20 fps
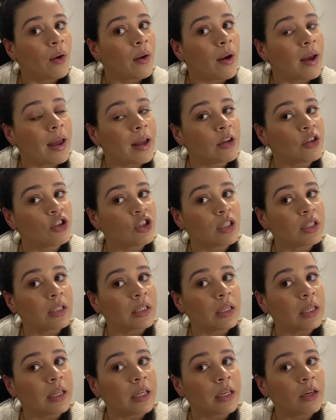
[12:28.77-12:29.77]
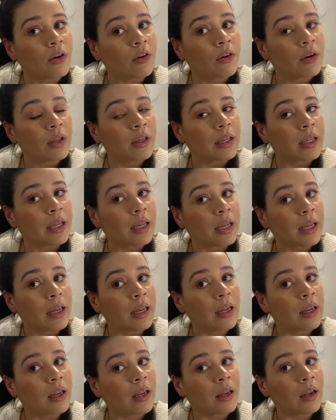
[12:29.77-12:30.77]
and just
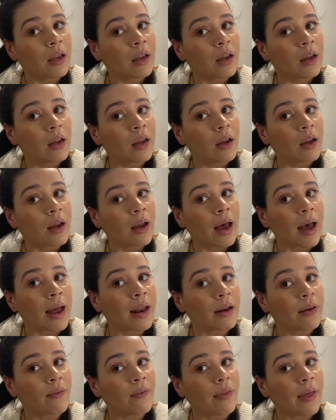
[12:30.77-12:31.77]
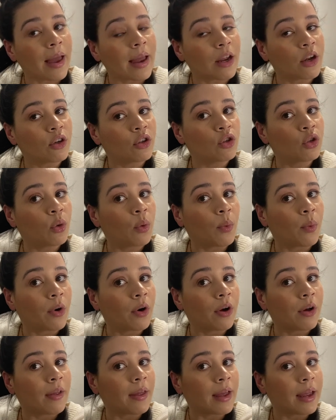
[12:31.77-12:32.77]
literally kind of like
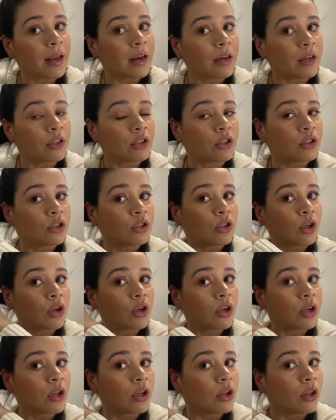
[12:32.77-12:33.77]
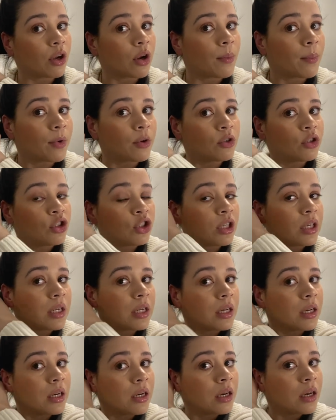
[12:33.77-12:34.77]
twirl it in a circular
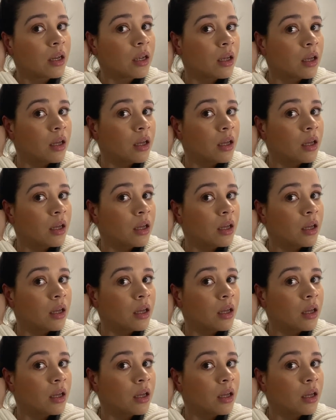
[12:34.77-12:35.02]
motion